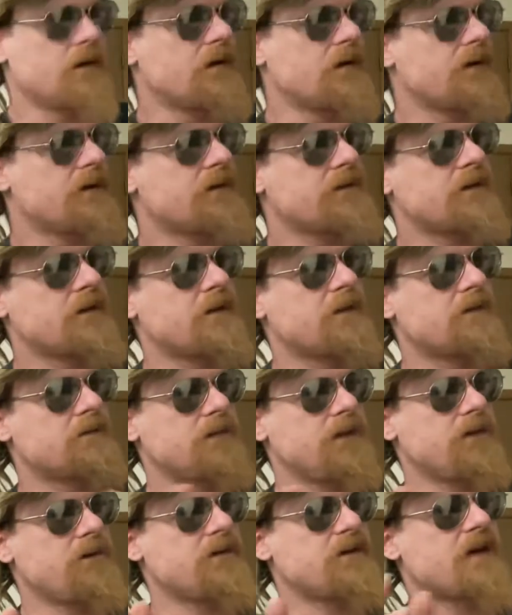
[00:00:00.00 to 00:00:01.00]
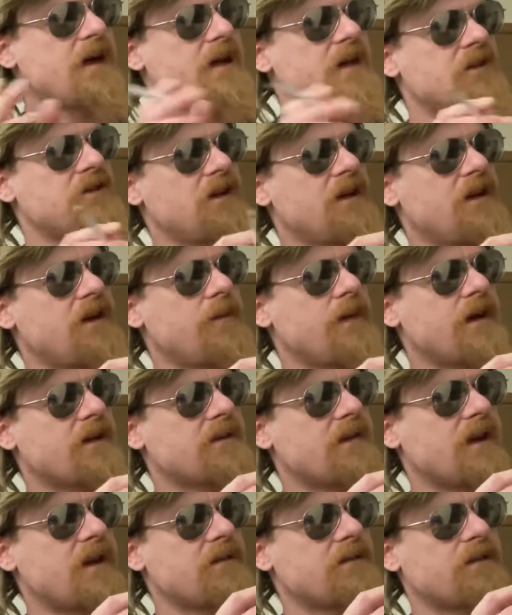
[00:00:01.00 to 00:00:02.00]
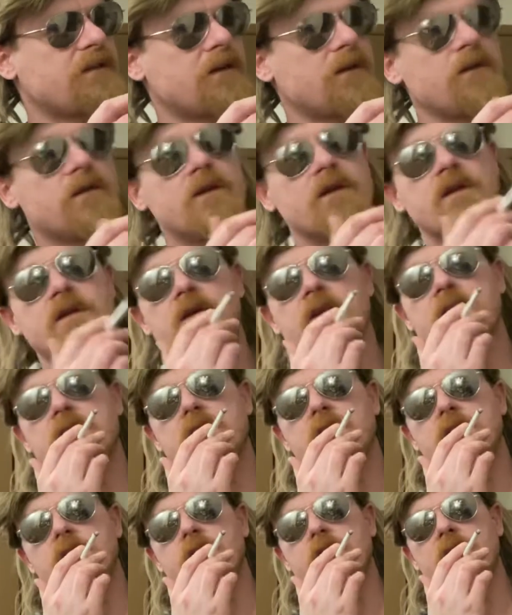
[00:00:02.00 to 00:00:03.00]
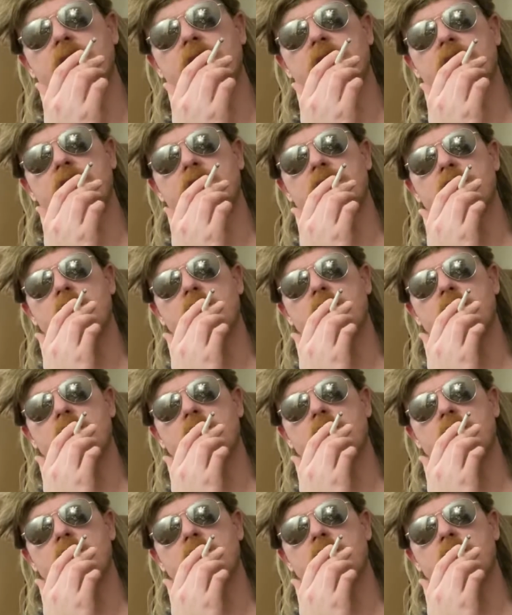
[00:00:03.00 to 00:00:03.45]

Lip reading: So he was kind of shitty about that. So he had